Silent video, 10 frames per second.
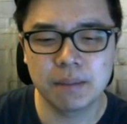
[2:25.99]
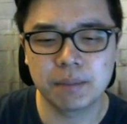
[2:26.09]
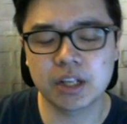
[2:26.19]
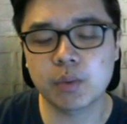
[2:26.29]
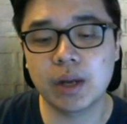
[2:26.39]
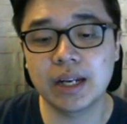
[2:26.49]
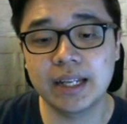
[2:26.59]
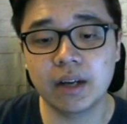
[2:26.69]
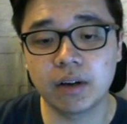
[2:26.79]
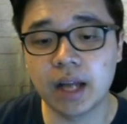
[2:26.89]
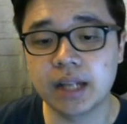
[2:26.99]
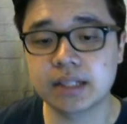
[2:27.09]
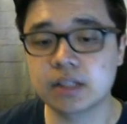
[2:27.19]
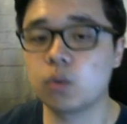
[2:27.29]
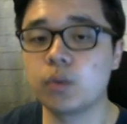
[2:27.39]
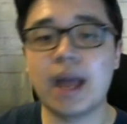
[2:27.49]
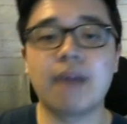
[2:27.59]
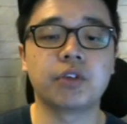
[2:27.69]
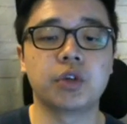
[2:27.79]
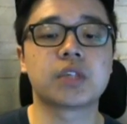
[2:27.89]
Because we are leading on elixir, so we
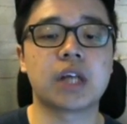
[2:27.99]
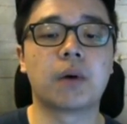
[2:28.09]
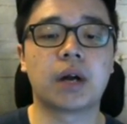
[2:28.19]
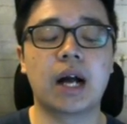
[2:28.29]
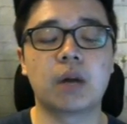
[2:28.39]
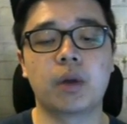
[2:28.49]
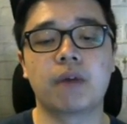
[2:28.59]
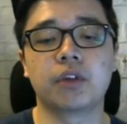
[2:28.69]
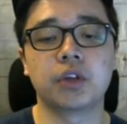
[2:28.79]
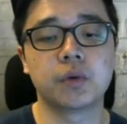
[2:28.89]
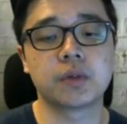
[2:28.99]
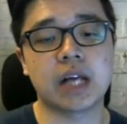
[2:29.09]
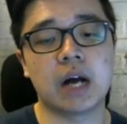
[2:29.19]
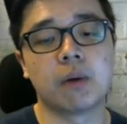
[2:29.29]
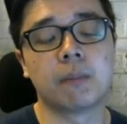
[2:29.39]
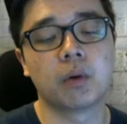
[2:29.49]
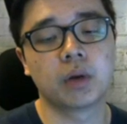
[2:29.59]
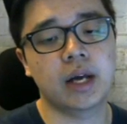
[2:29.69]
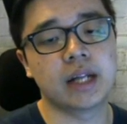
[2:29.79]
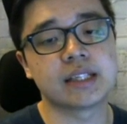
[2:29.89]
have to use our card. We have to use our
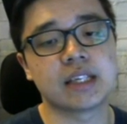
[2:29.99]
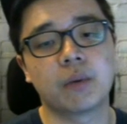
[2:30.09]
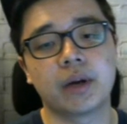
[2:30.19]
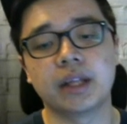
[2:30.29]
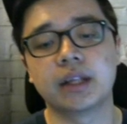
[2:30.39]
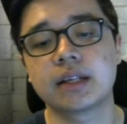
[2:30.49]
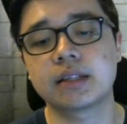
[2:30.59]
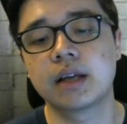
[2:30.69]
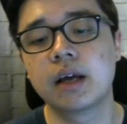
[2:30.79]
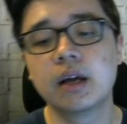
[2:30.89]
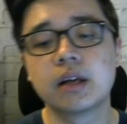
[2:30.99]
bowler and see what he does.